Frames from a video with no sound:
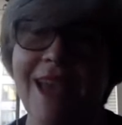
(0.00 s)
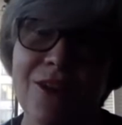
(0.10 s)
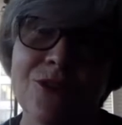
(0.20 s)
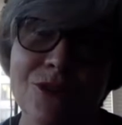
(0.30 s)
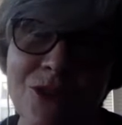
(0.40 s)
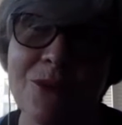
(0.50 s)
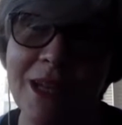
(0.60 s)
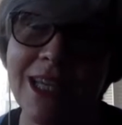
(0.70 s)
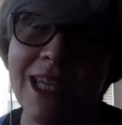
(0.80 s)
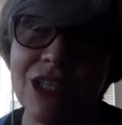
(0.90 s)
And also the
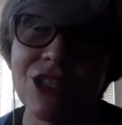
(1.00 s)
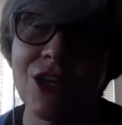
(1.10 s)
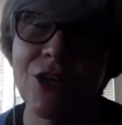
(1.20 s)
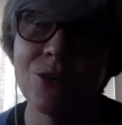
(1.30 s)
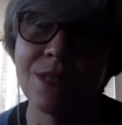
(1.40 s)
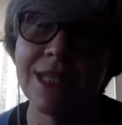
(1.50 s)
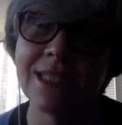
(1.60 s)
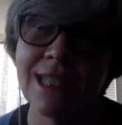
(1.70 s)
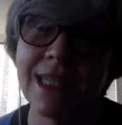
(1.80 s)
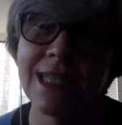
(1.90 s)
medication helps
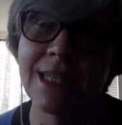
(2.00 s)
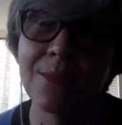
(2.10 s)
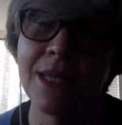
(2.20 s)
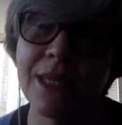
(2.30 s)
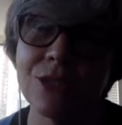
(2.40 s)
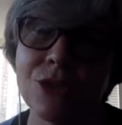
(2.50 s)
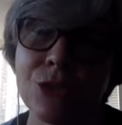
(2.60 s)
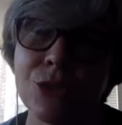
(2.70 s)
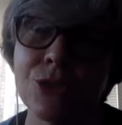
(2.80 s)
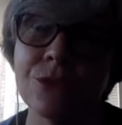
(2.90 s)
that psychic pain
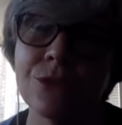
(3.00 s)
too.